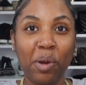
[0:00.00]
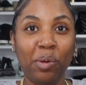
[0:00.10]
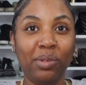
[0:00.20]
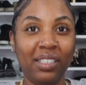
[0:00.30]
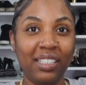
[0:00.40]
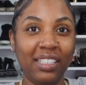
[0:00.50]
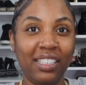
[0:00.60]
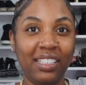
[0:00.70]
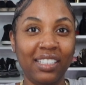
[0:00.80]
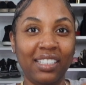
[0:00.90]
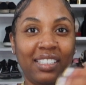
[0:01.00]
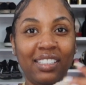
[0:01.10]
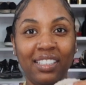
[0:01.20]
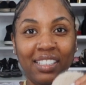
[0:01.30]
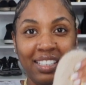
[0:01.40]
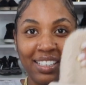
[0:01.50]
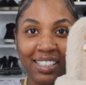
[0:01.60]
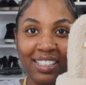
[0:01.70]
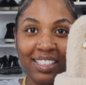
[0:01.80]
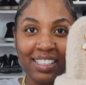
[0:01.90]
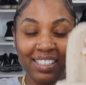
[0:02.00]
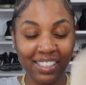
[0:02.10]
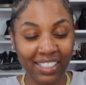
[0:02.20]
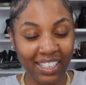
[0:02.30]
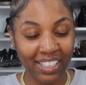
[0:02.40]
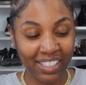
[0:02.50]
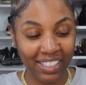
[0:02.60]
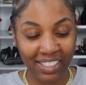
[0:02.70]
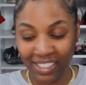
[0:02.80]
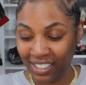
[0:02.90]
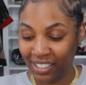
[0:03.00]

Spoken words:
Look, look, look, look.